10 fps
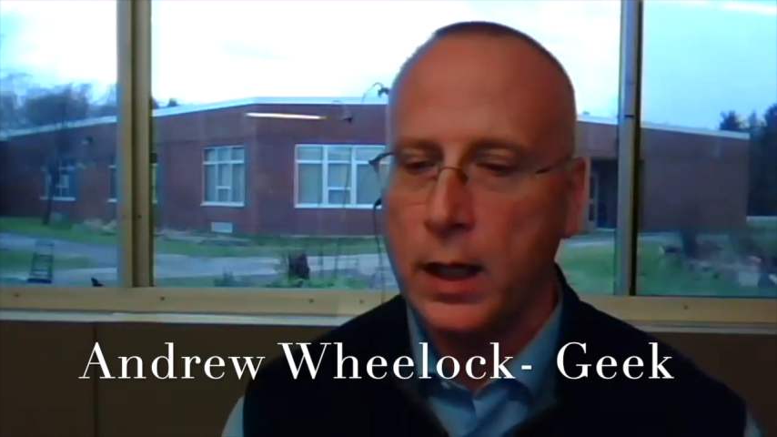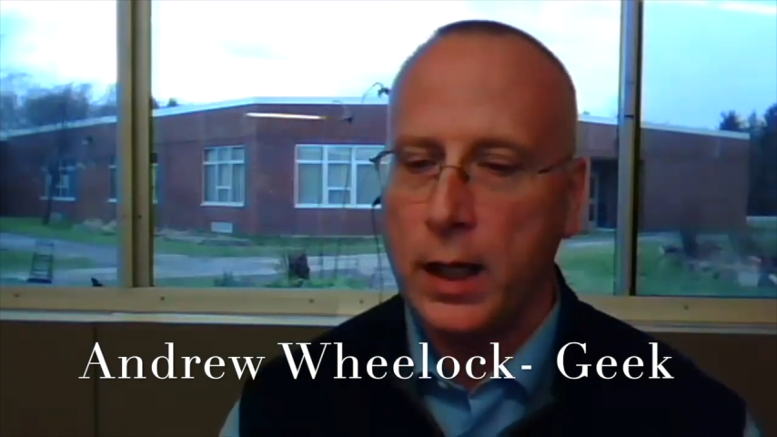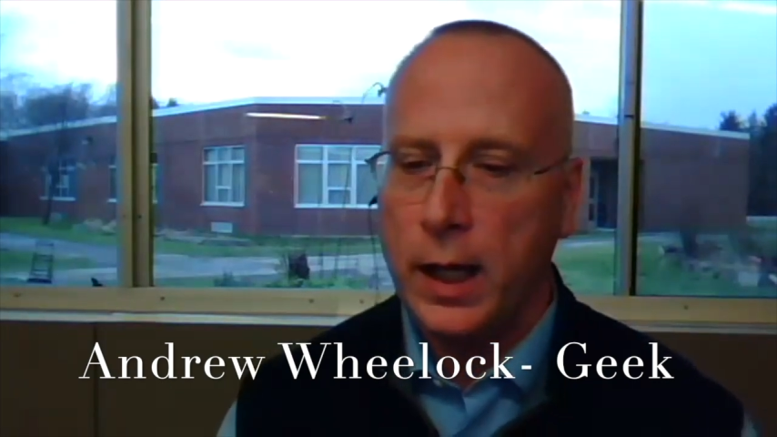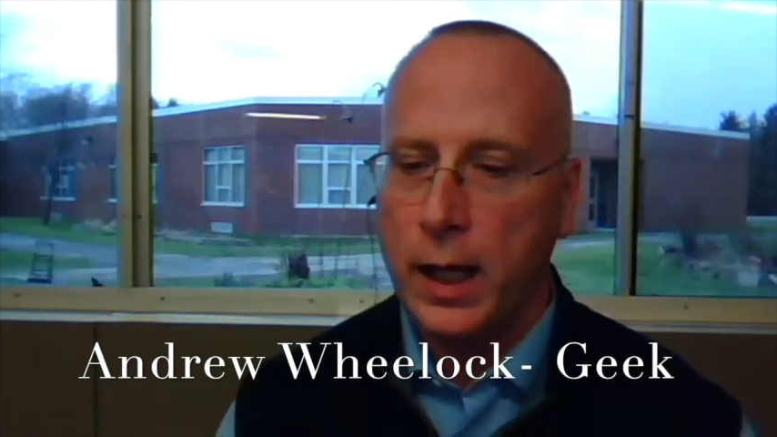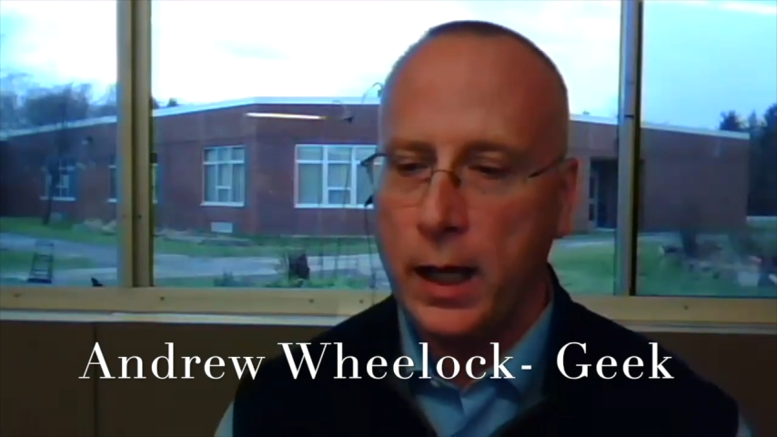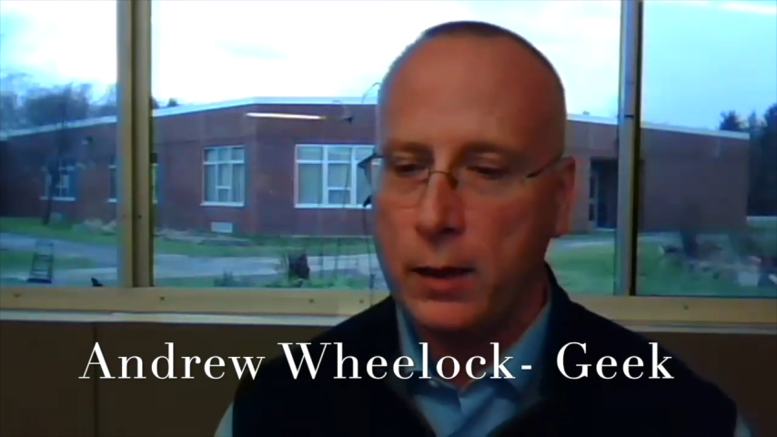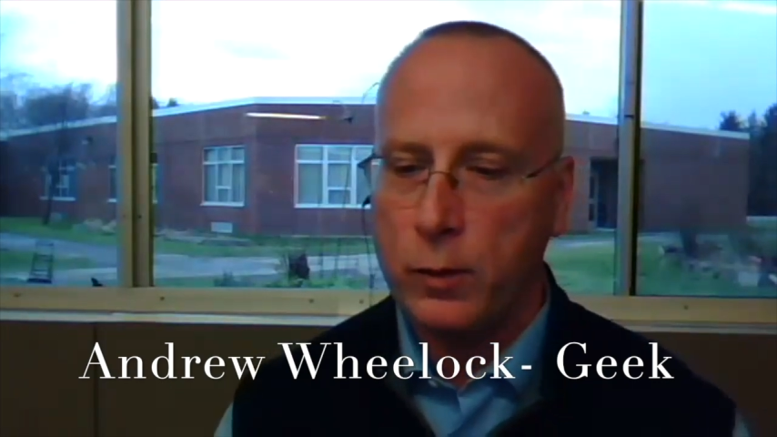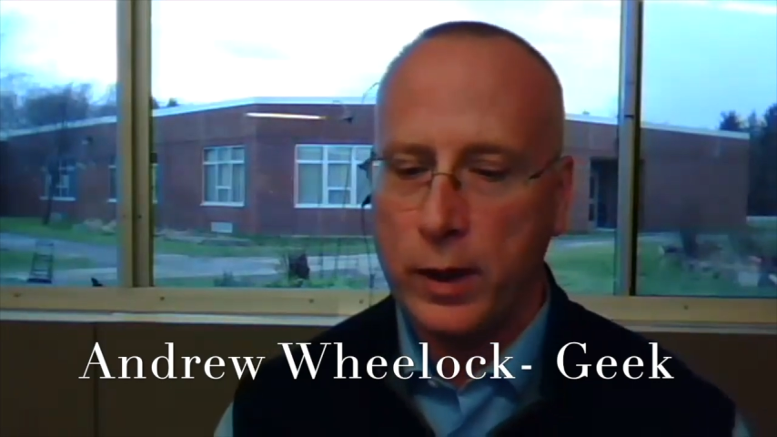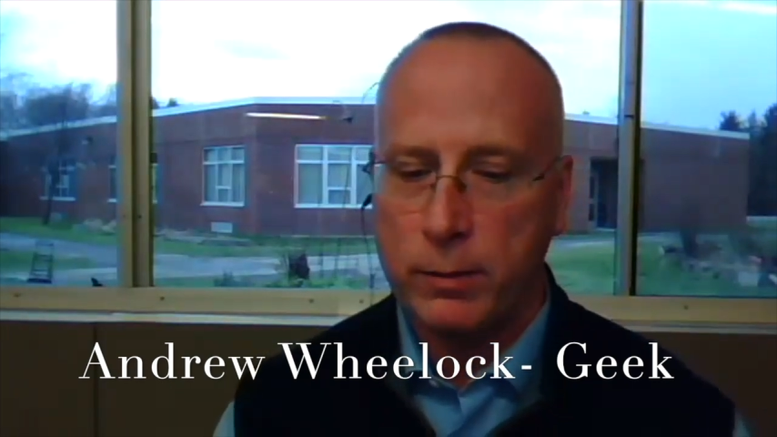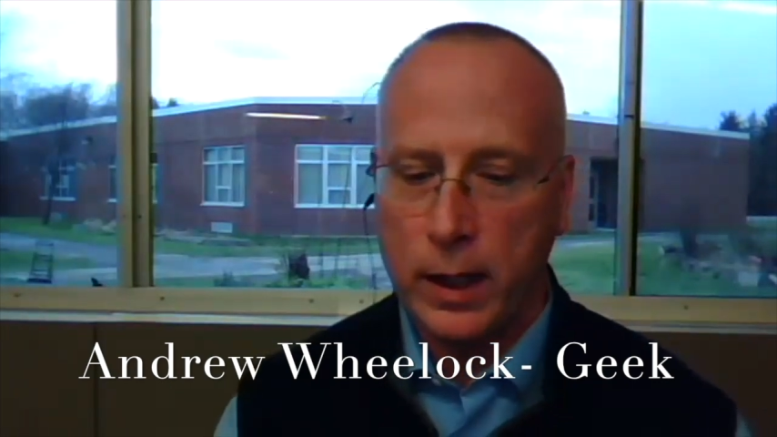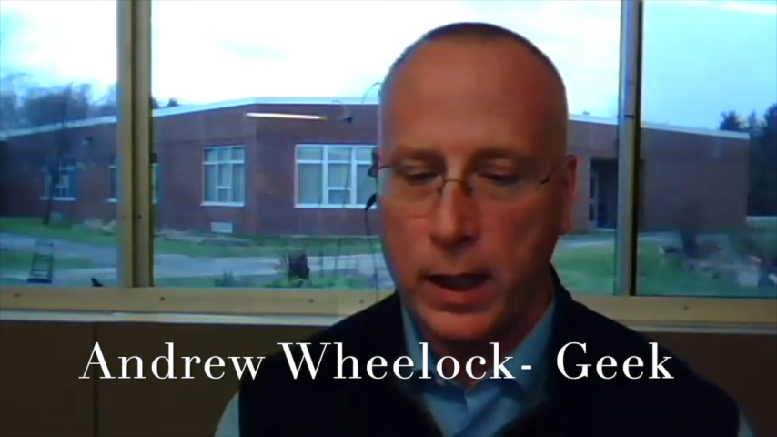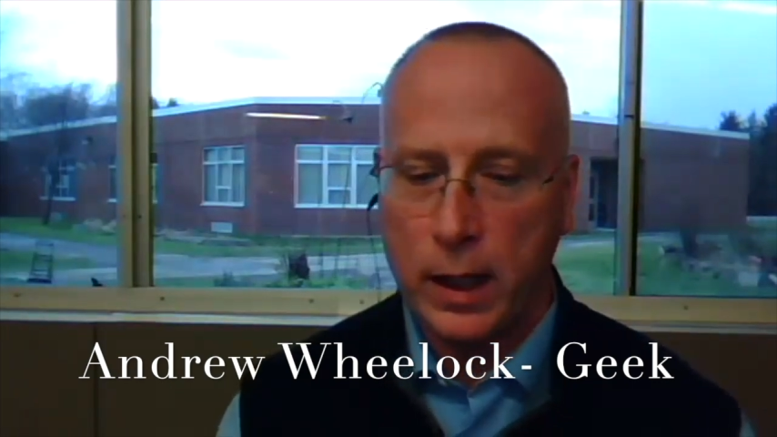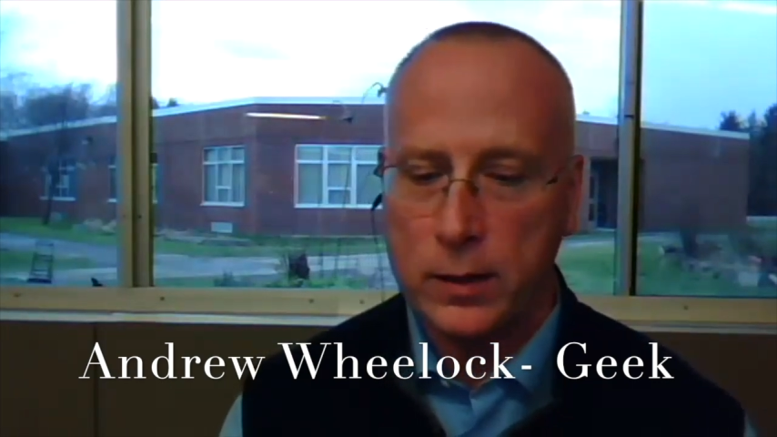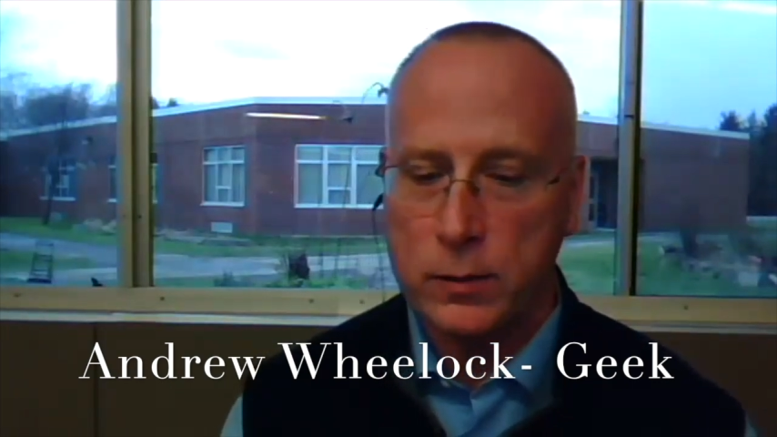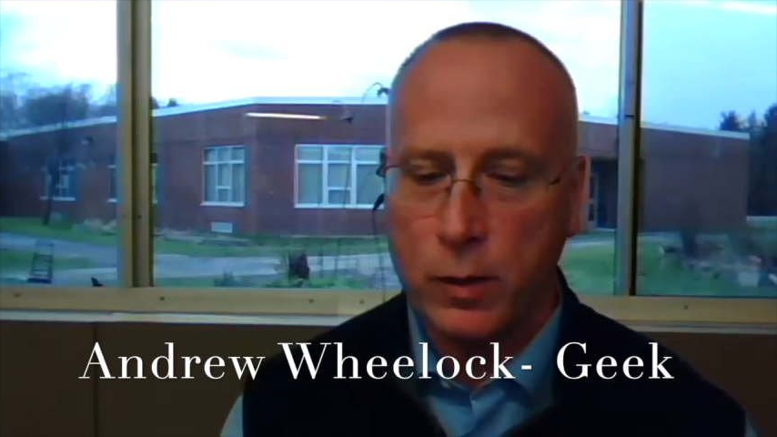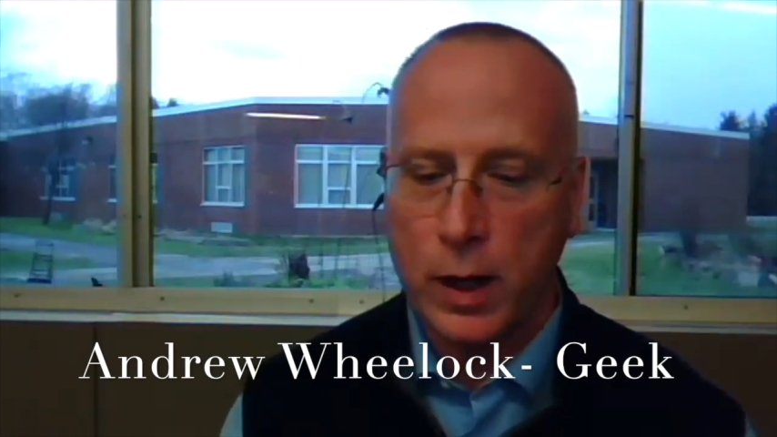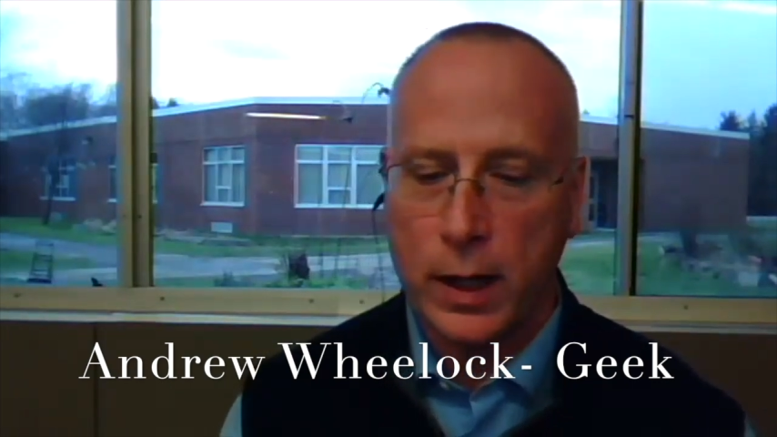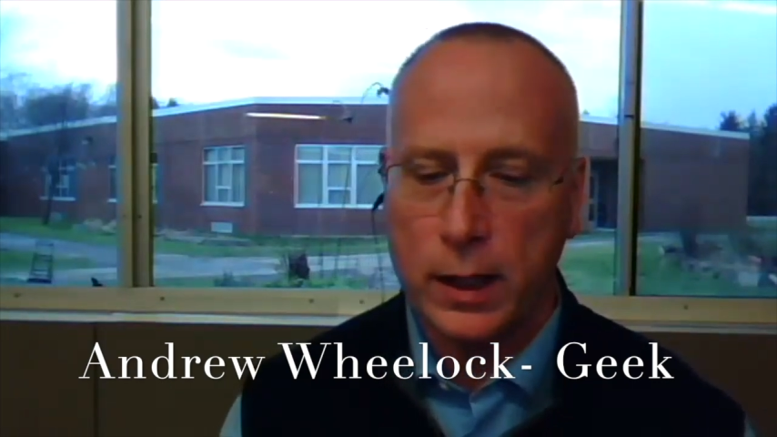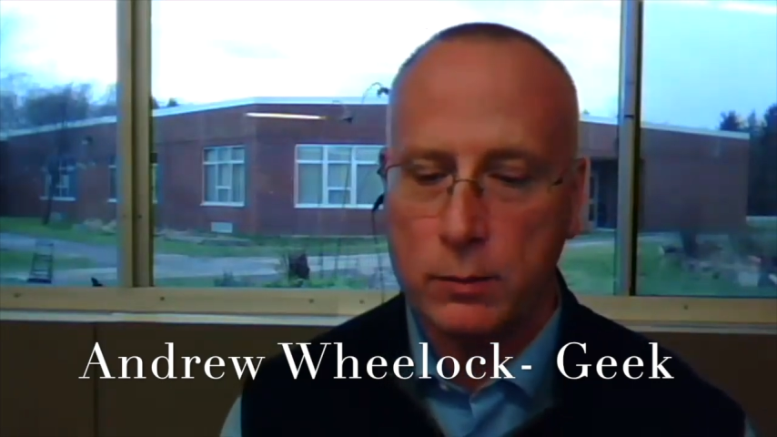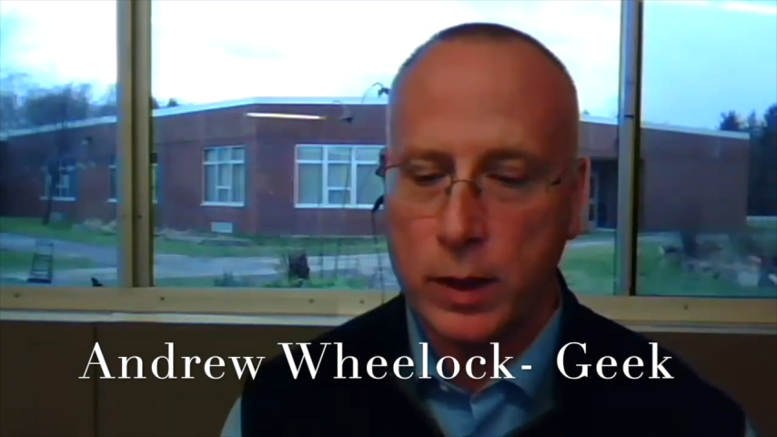And with me is
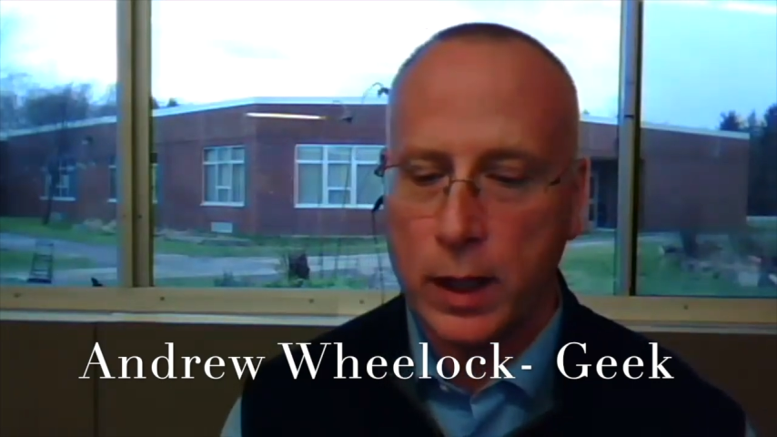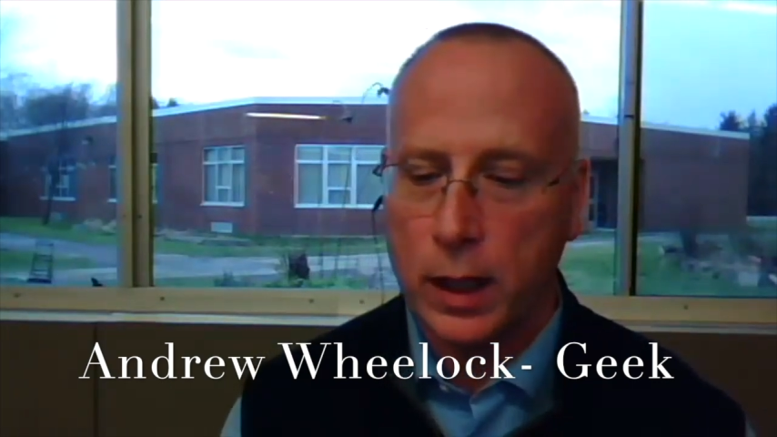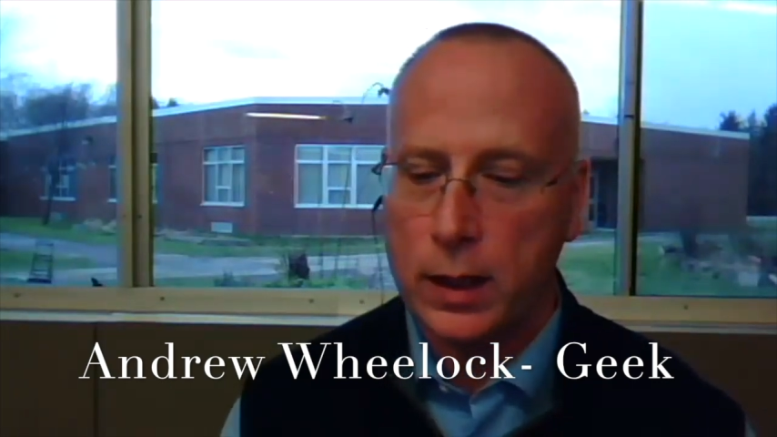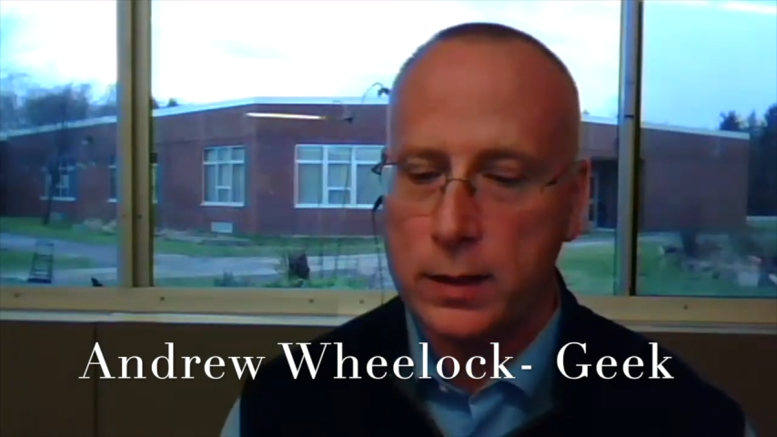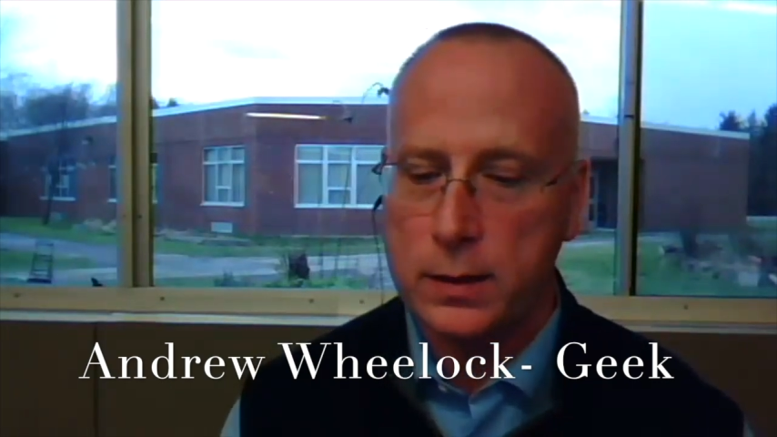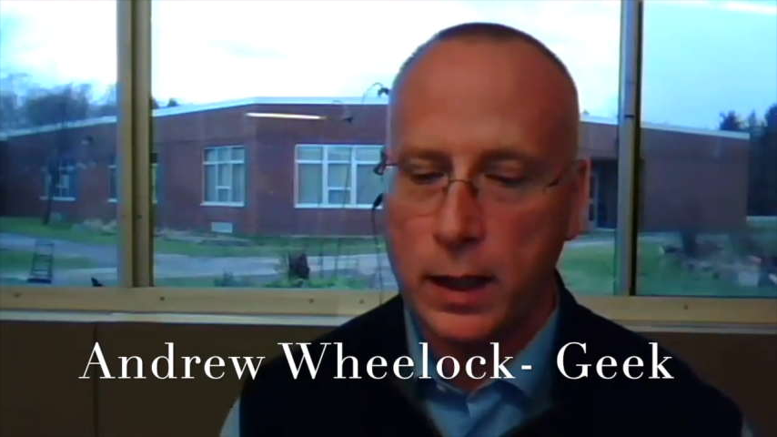Ryan McGinnis.